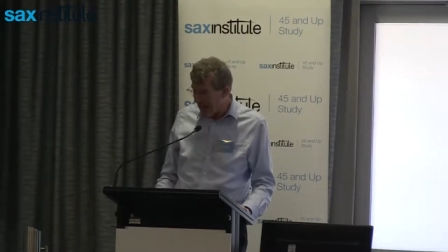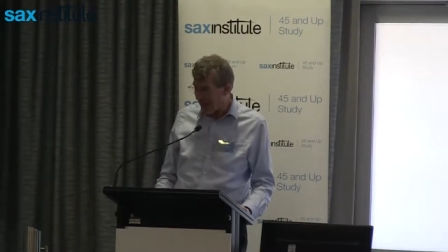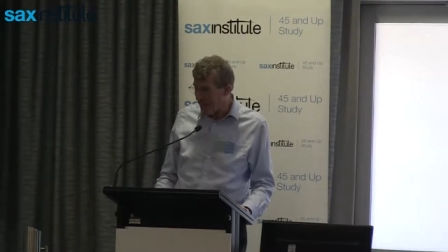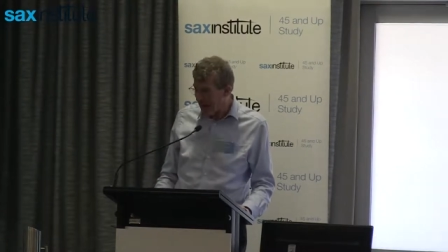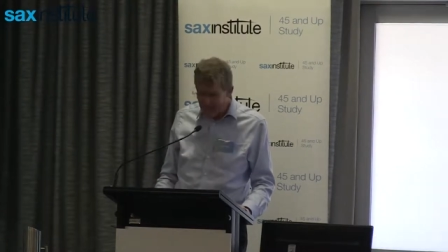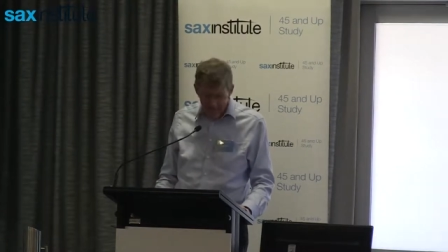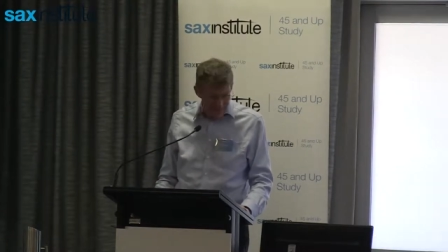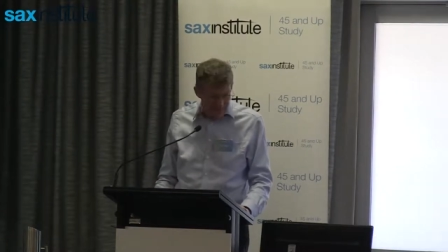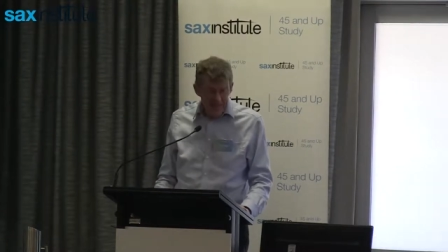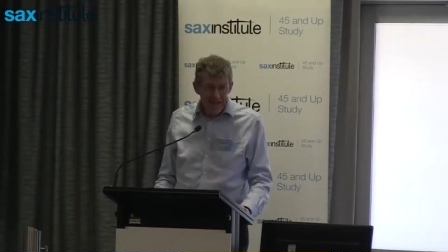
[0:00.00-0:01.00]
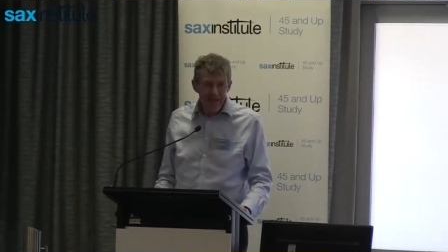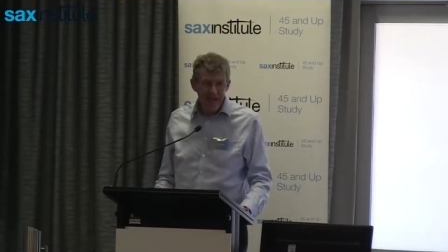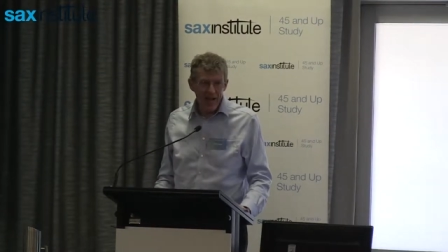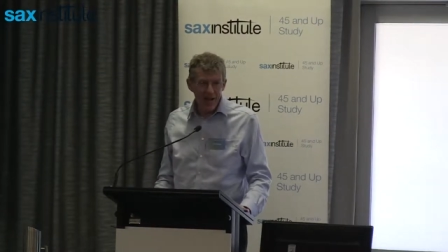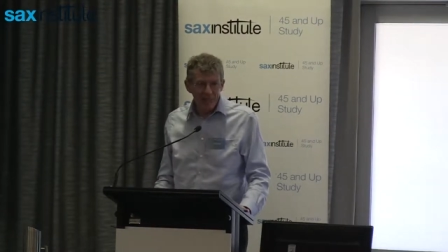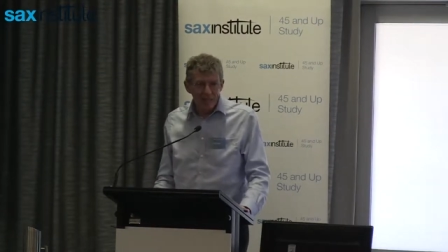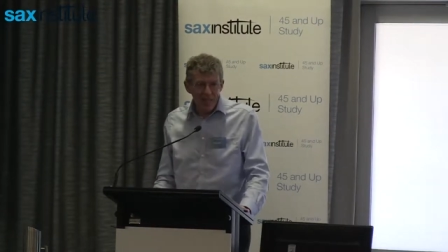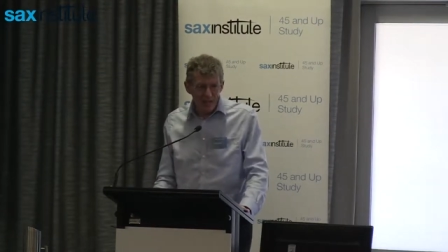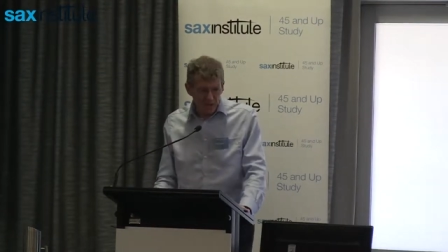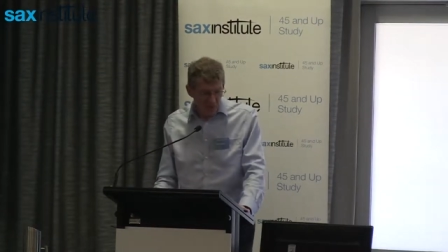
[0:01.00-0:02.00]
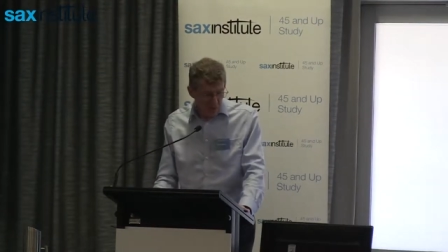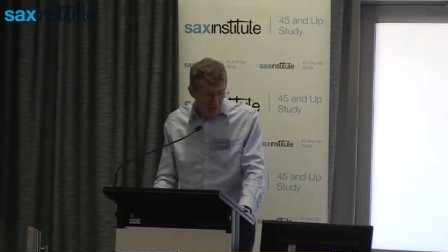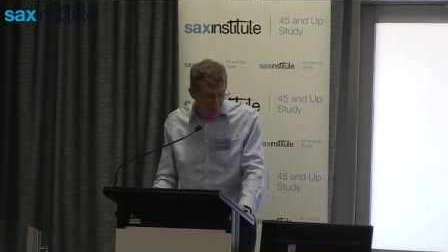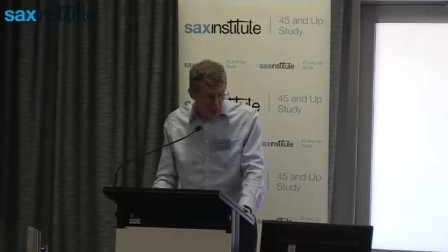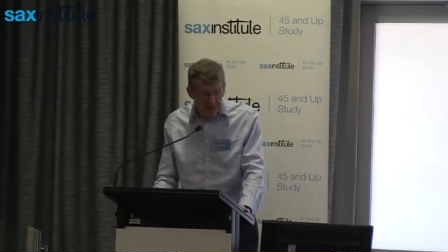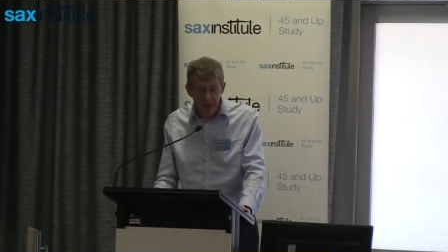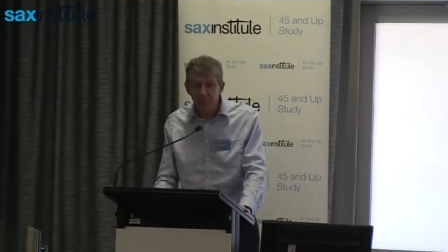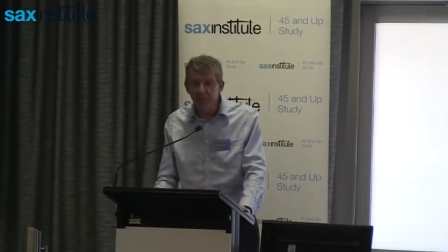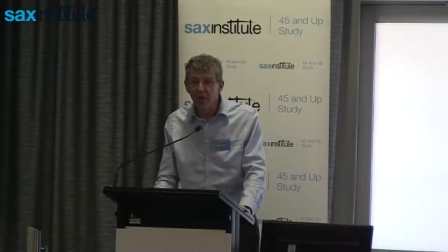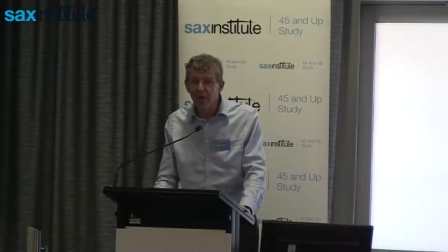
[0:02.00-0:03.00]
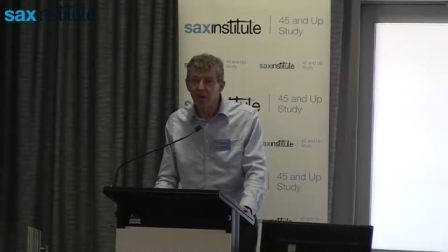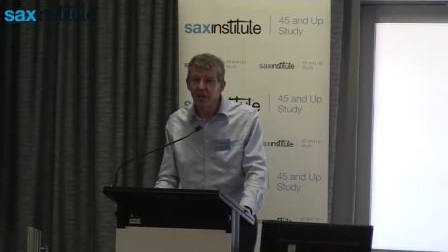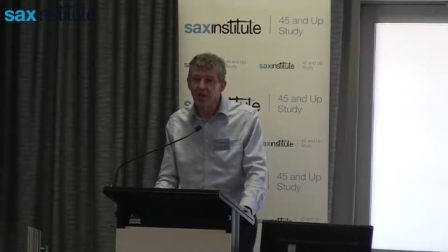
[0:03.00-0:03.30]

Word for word: recommend it. Uh, it's a little worrying, but